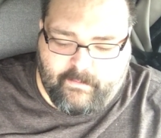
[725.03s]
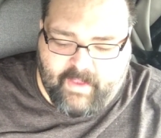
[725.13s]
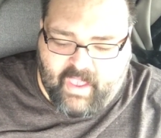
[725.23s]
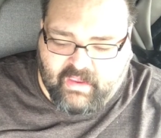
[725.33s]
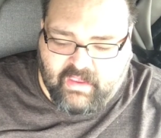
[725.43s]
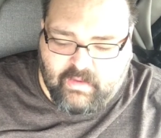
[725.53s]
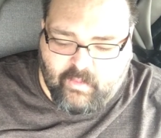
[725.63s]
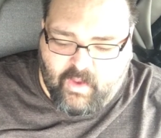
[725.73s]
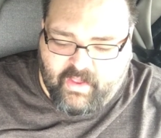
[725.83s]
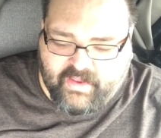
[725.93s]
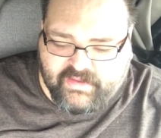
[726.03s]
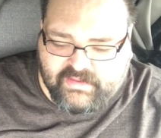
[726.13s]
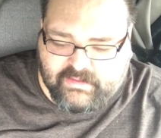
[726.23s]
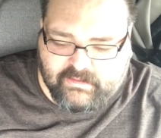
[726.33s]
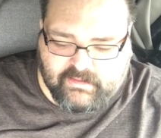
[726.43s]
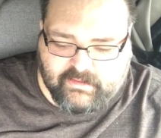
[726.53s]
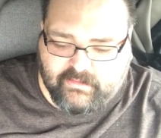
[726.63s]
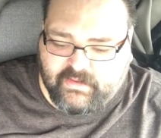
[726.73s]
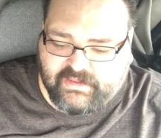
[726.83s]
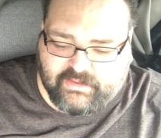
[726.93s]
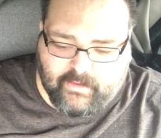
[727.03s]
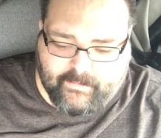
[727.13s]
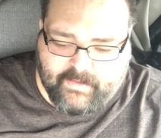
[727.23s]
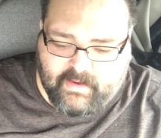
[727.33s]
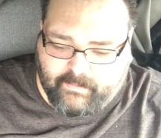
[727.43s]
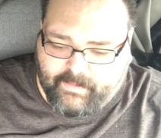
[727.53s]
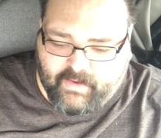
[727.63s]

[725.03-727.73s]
Packing wise, do an assortment